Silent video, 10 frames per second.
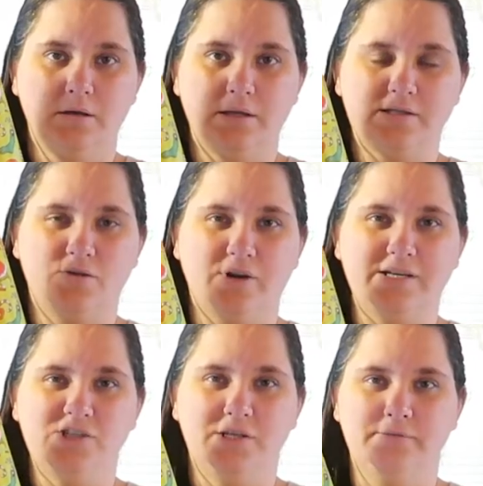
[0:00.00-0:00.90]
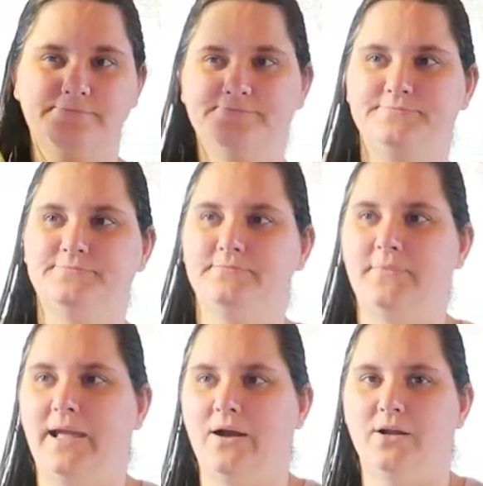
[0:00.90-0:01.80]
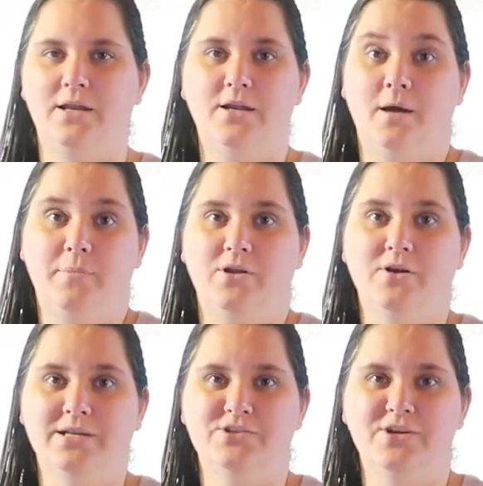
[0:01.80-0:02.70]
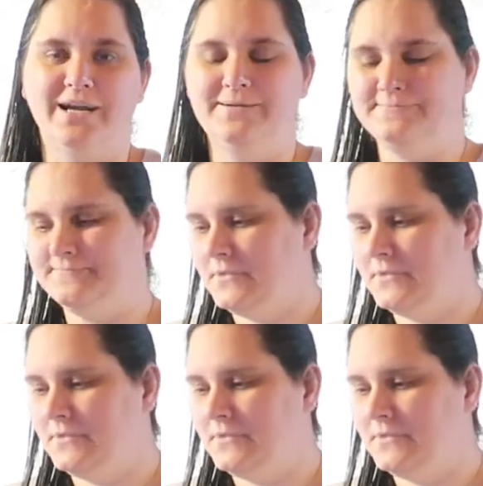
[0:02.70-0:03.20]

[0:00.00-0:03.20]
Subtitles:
It's Grinch. How can it not be Grinch, right?